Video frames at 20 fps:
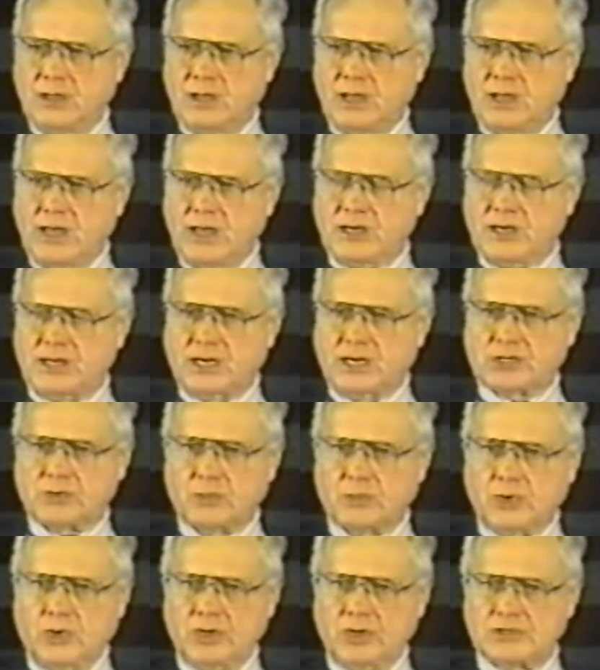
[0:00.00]
And Dr.
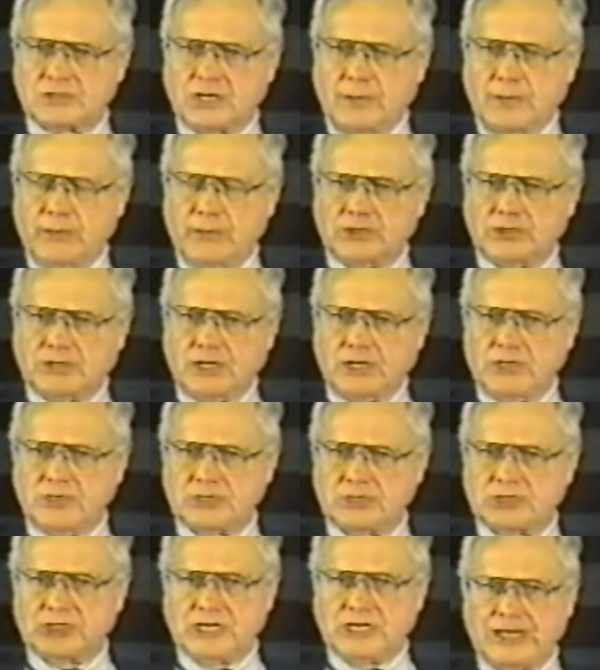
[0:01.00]
Roland Summit,
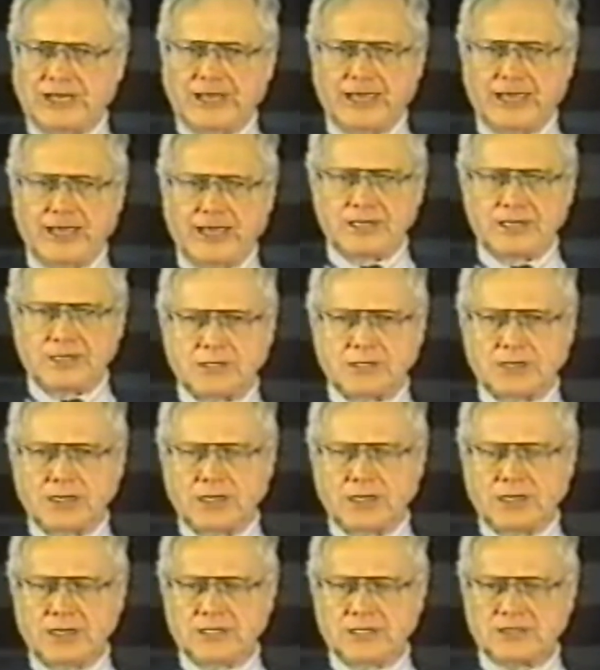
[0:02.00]
UCLA
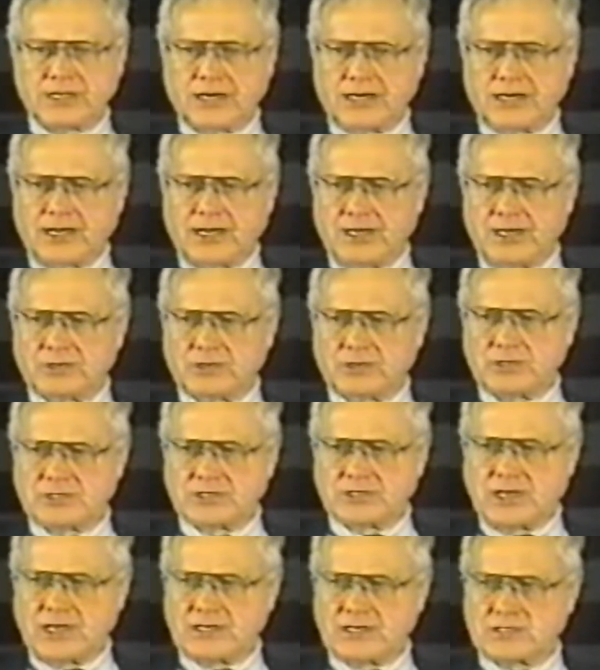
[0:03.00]
psychiatrist,
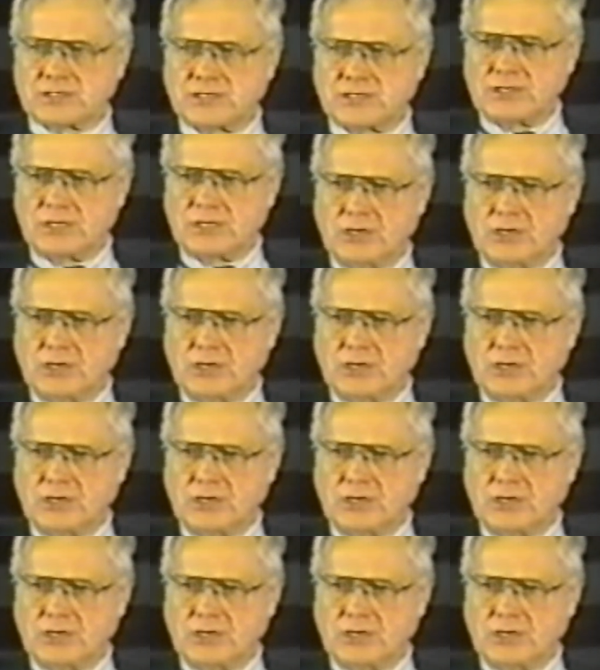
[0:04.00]
says,